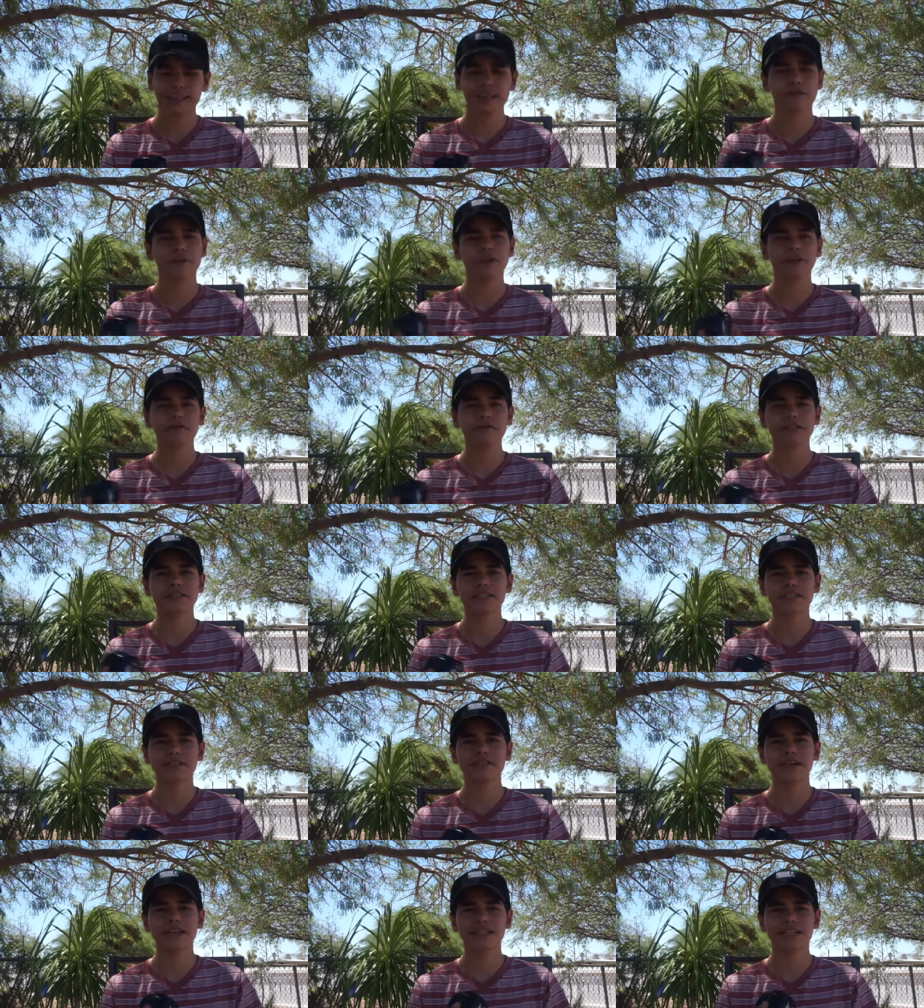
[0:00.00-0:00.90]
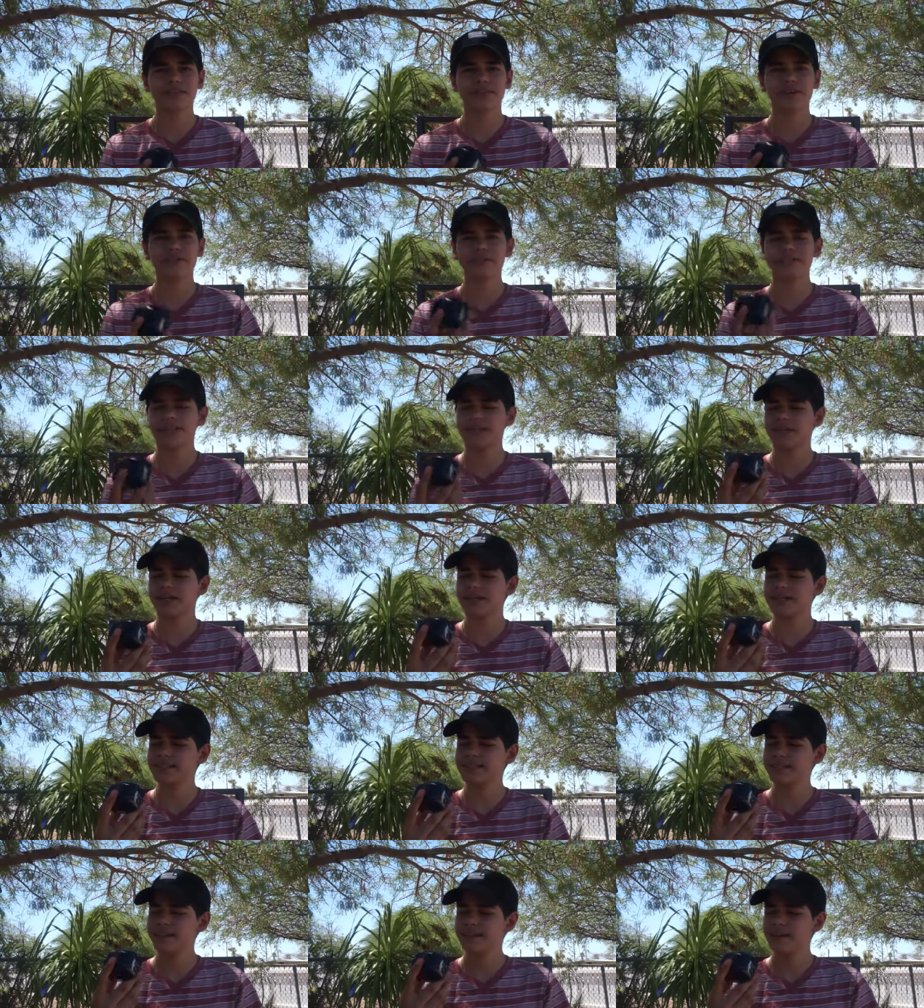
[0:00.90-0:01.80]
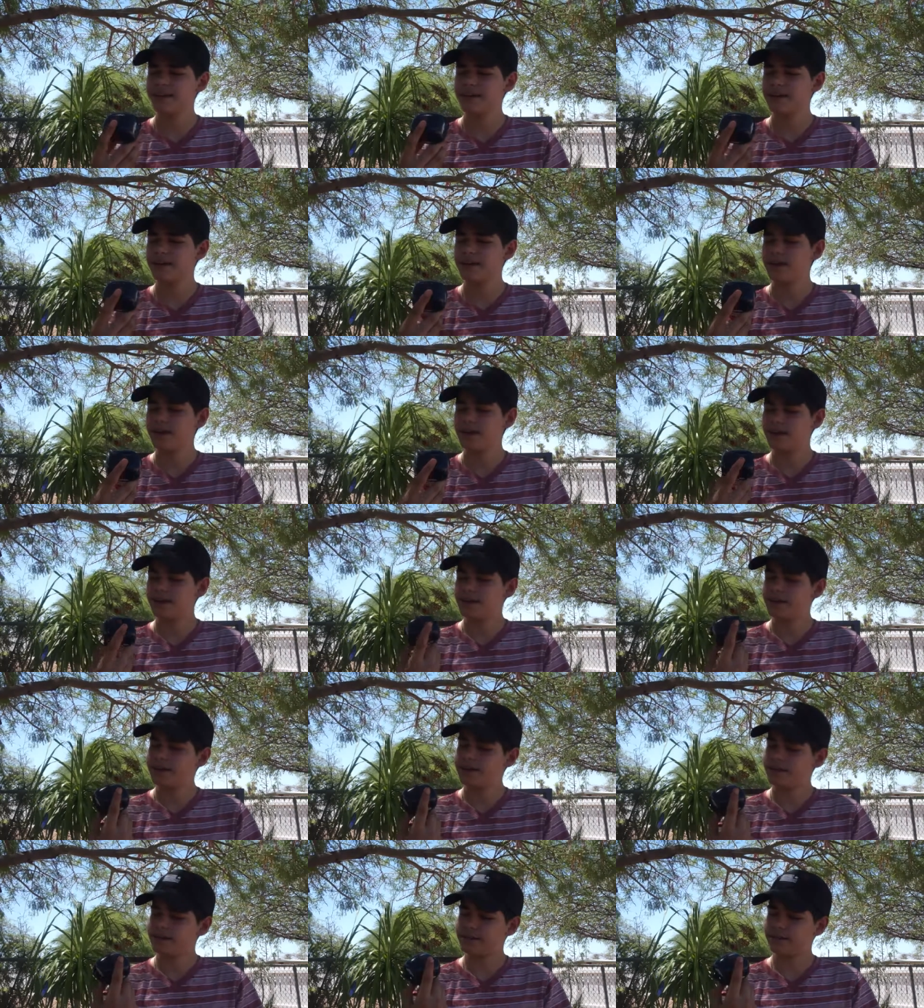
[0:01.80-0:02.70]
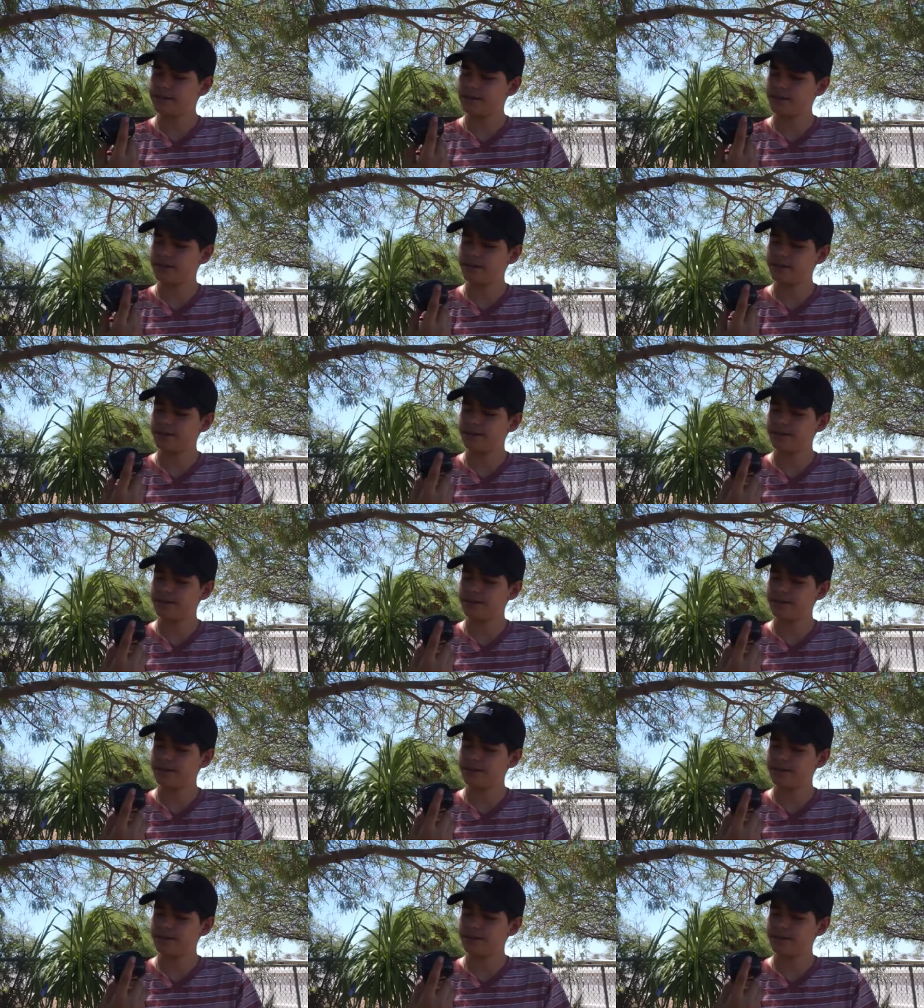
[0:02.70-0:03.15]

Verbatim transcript: let me know what's your guys' favorite team, guys. Like,